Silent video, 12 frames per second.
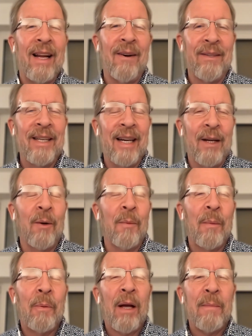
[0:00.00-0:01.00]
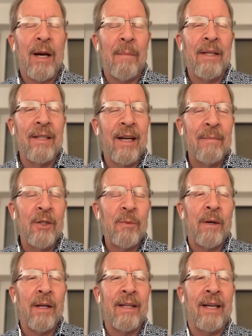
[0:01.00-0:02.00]
yet. It'll probably be out by the time this
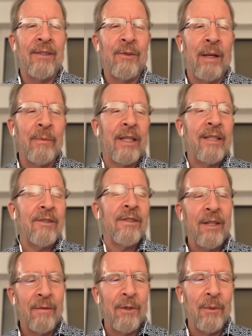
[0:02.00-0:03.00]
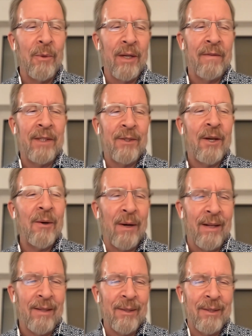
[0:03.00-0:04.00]
podcast drops. I just interviewed one of his co-authors,